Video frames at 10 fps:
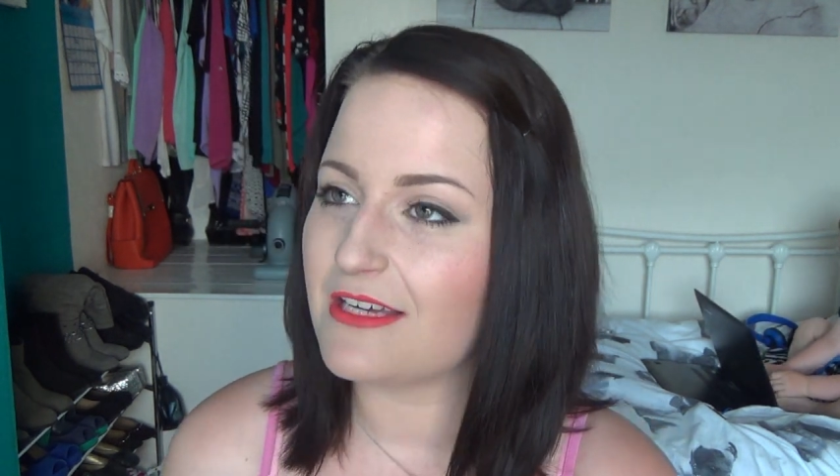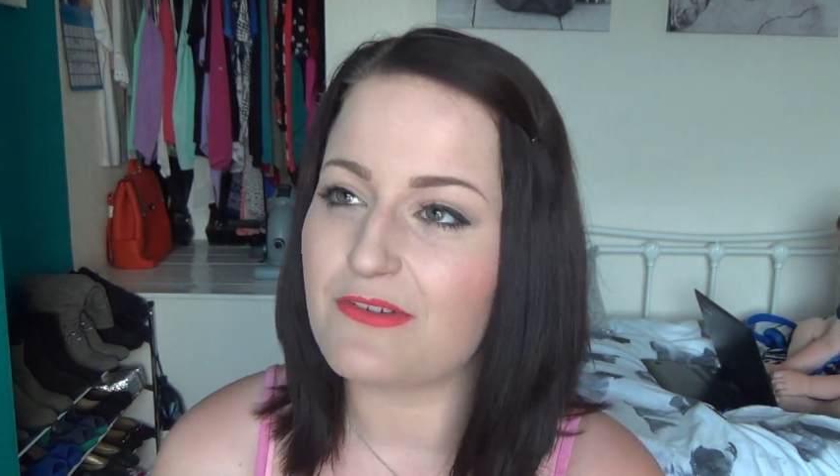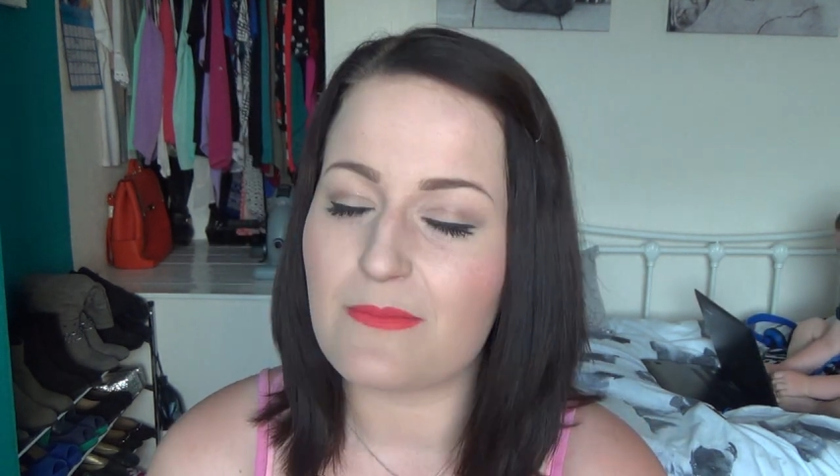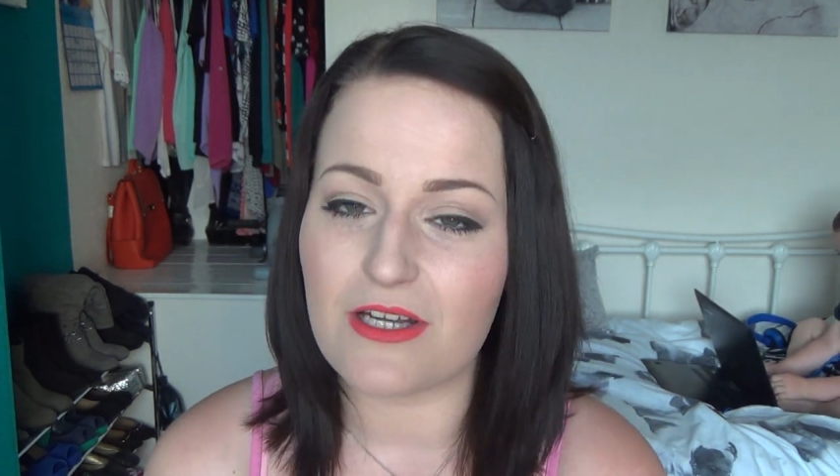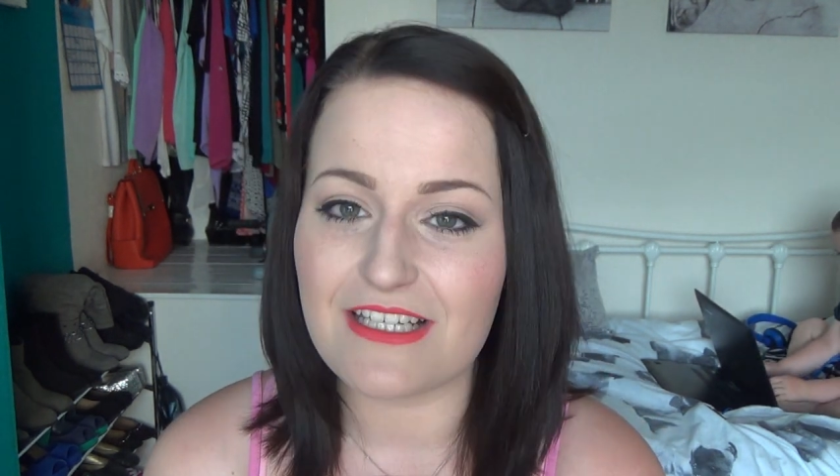
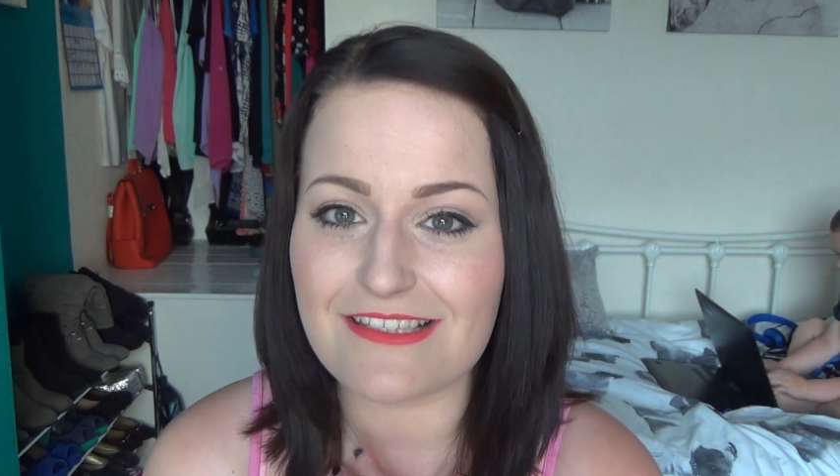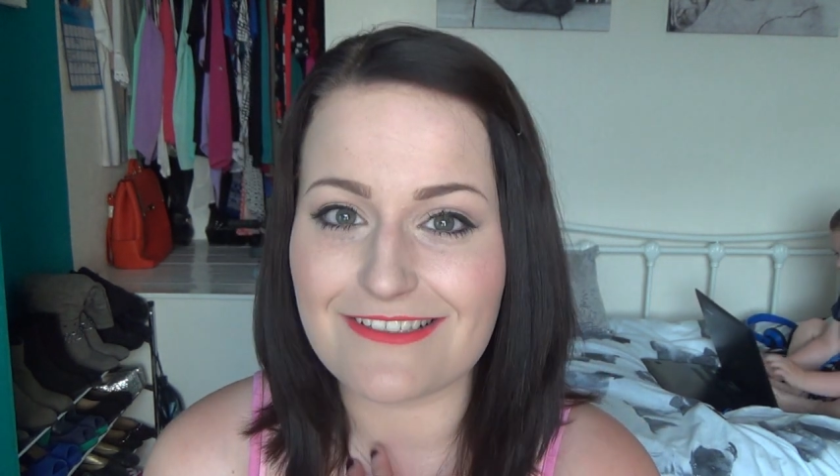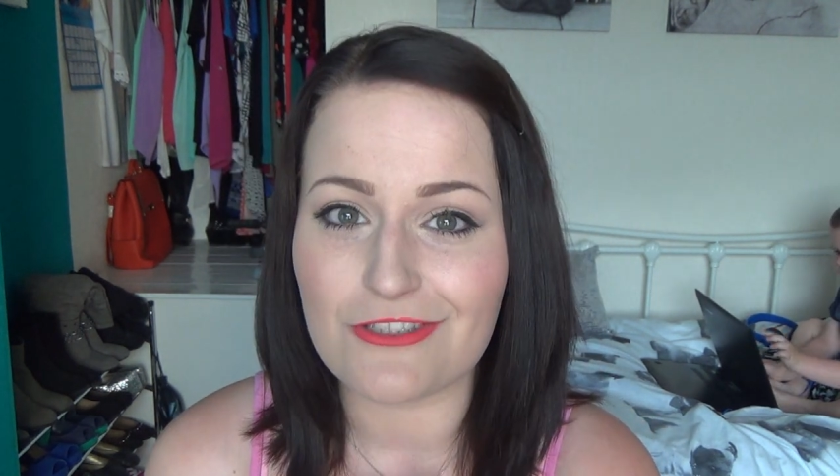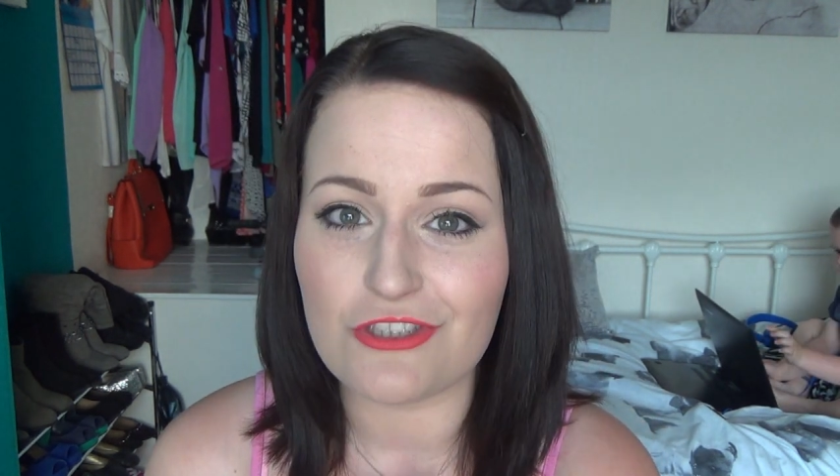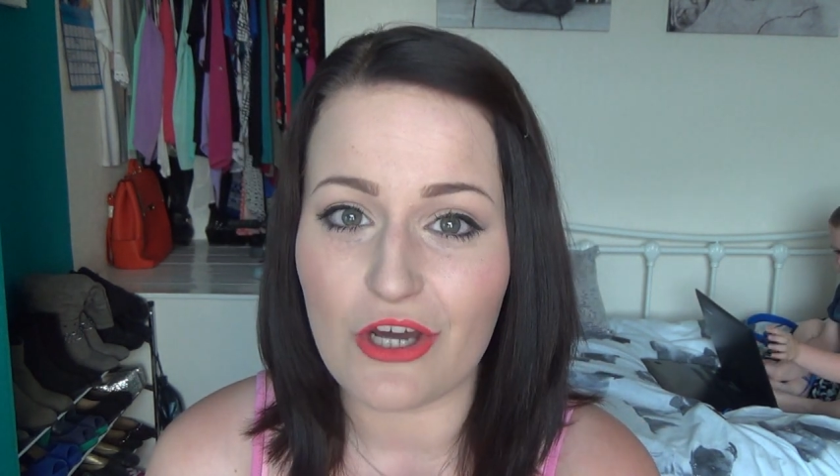if I'm
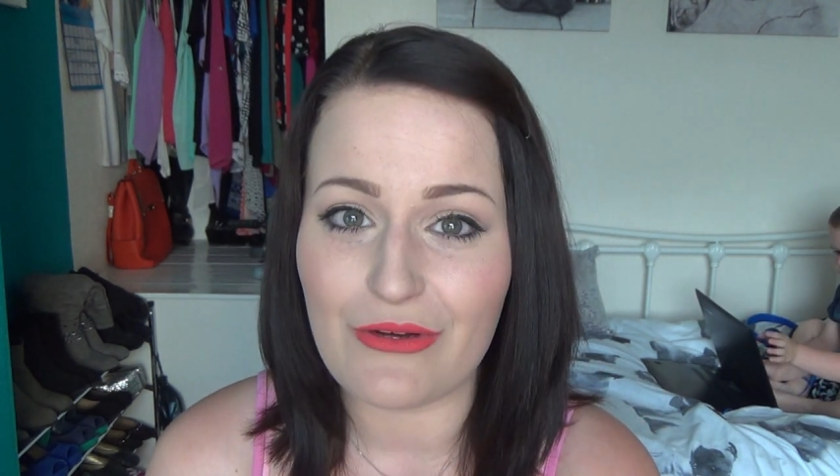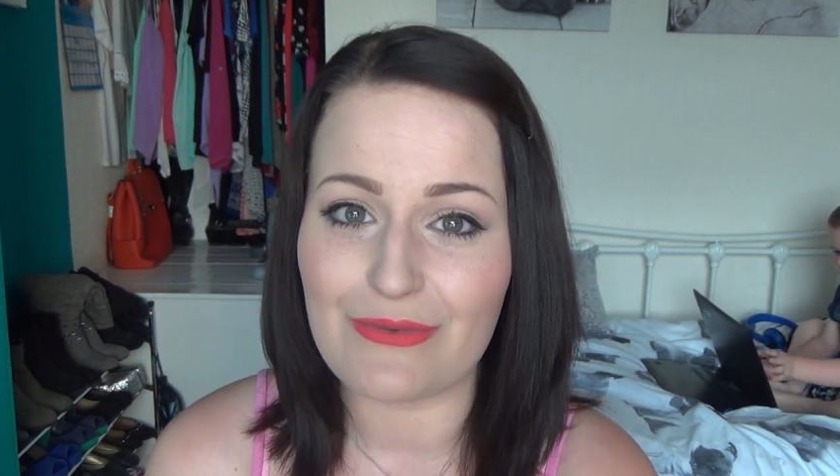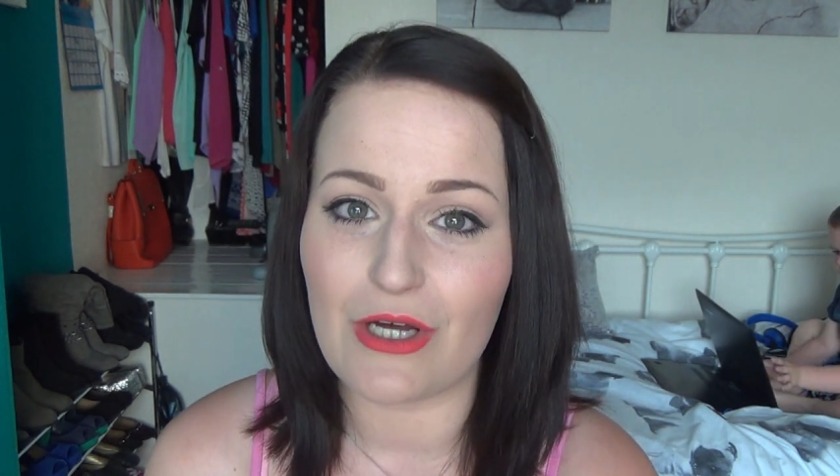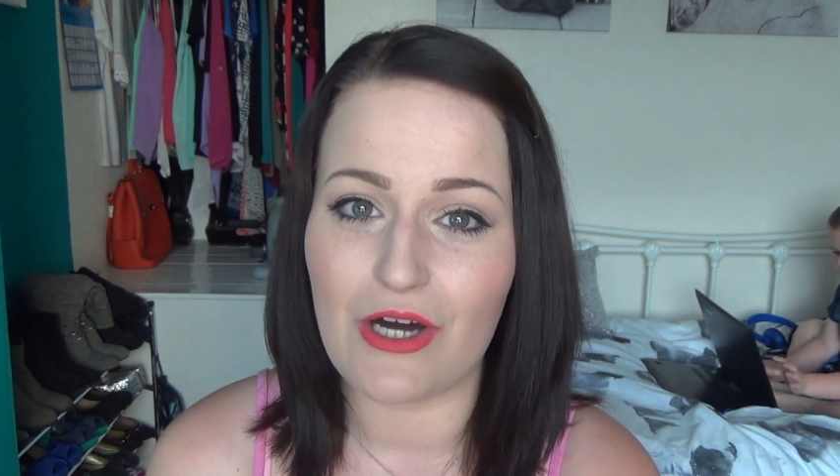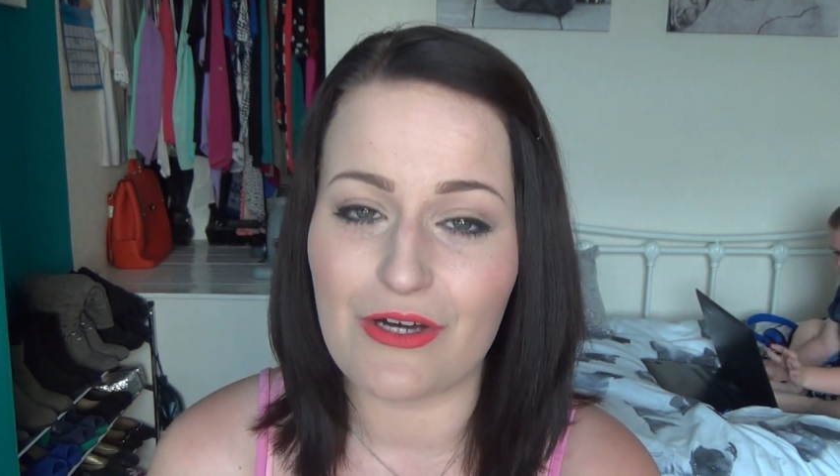honest, I
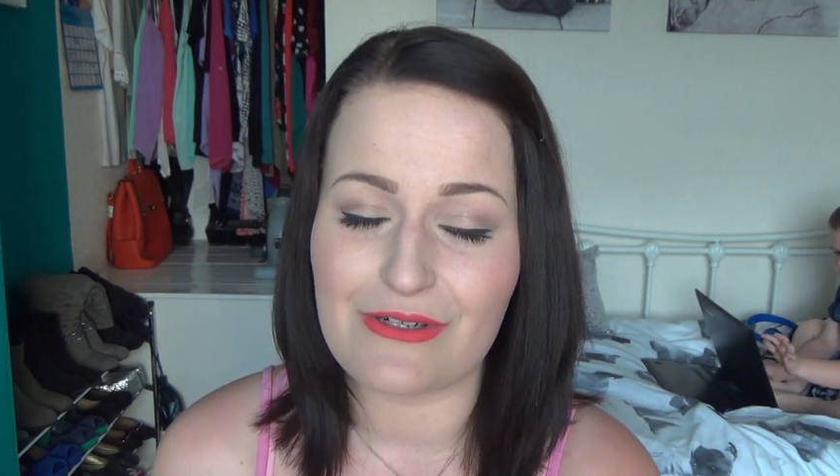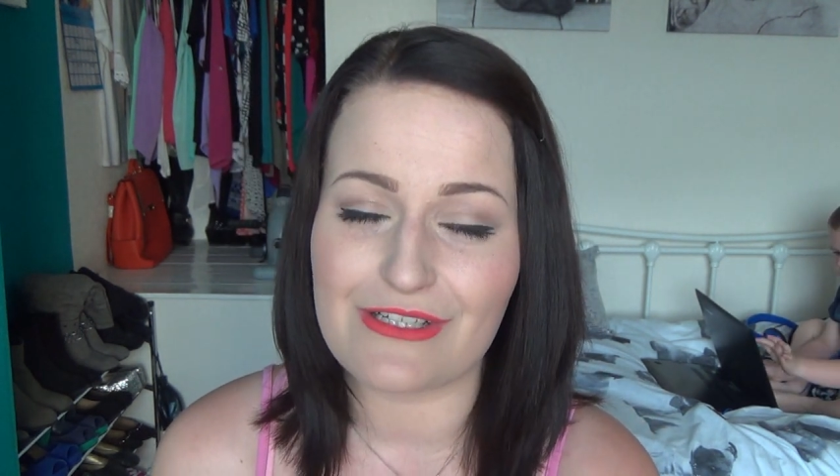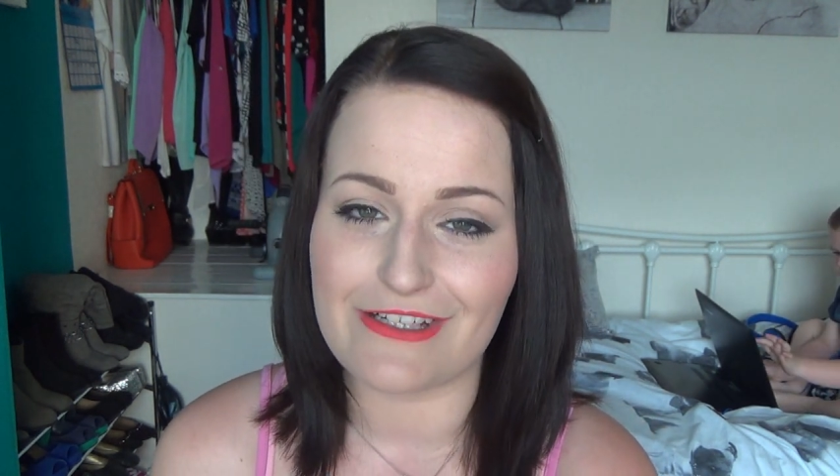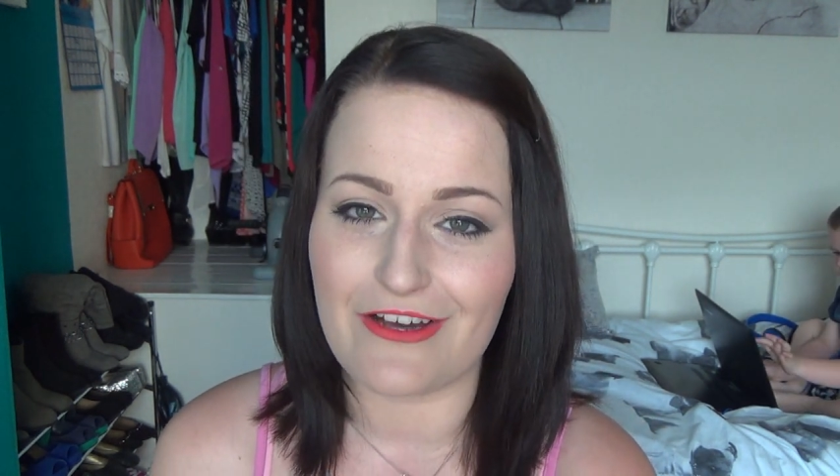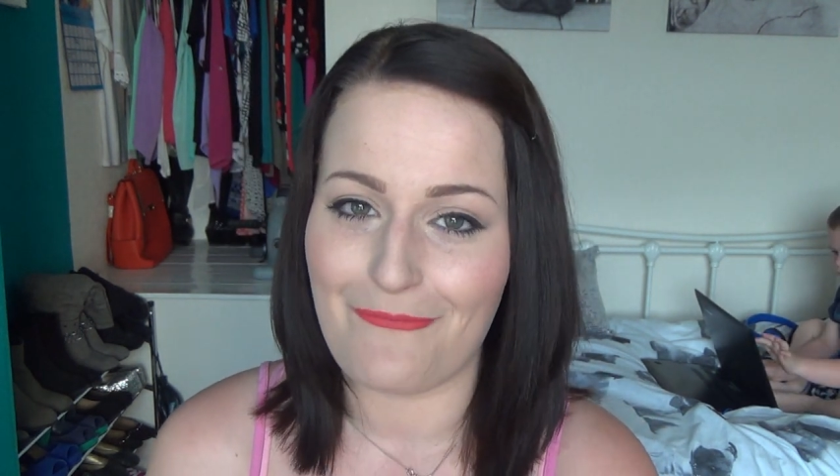don't know,
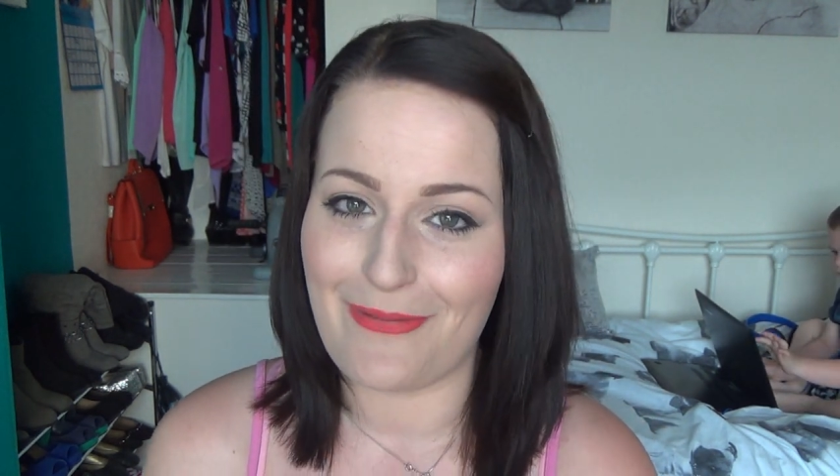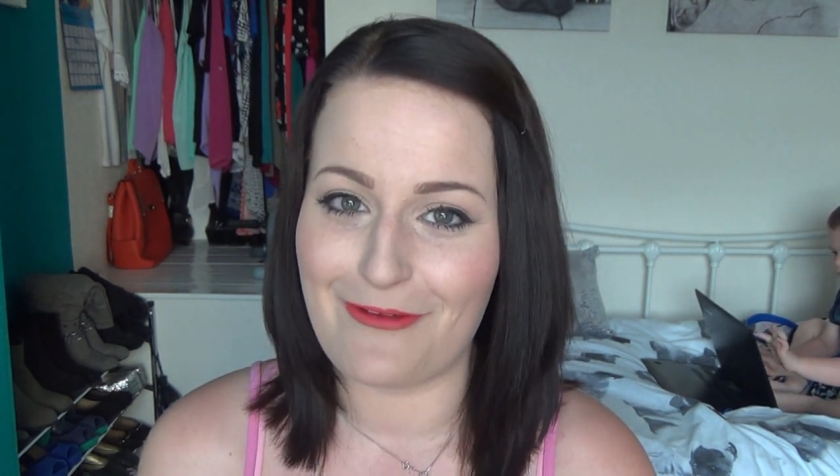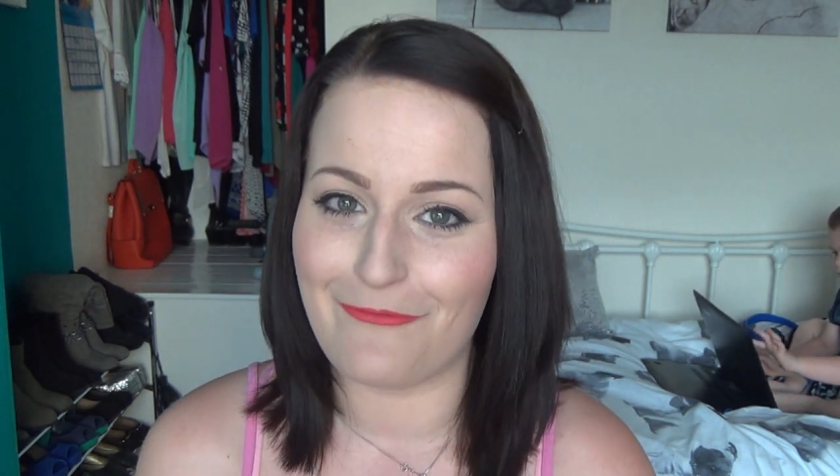because I've been